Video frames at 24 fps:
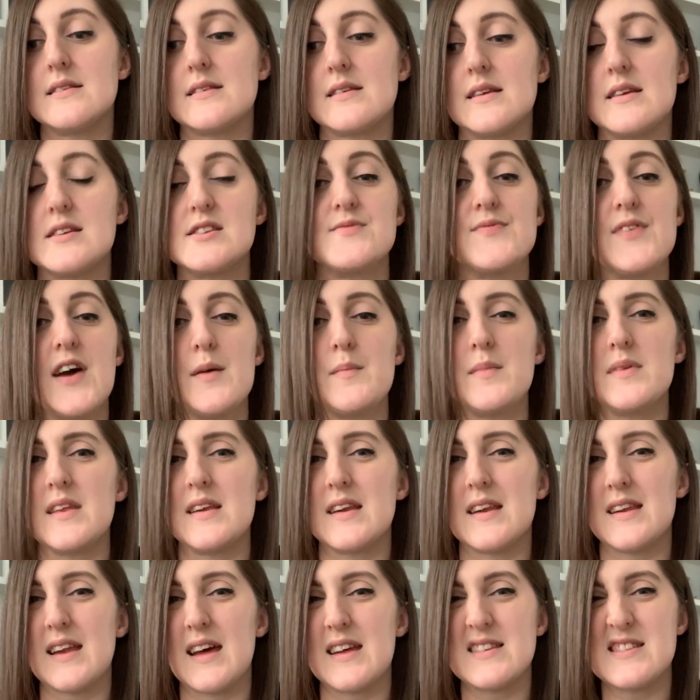He's fine with it
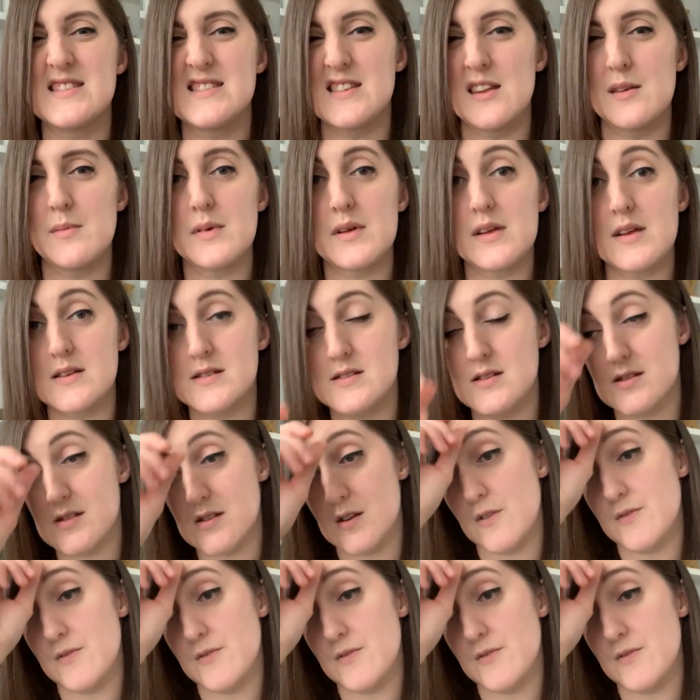at night still, because it's